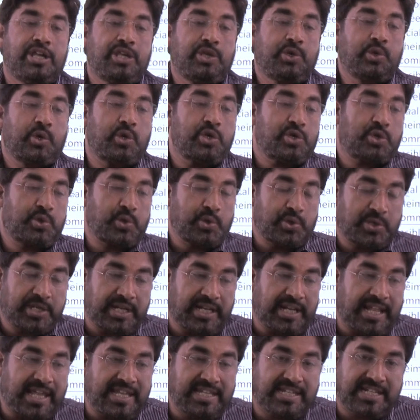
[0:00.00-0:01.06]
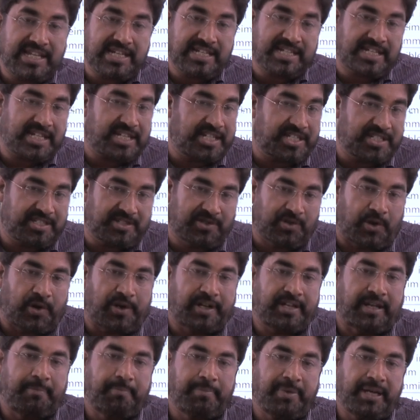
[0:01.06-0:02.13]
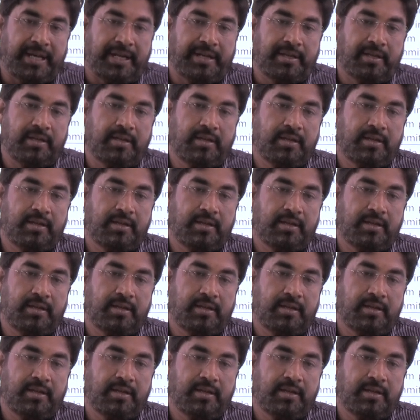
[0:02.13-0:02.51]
your socialization is not complete.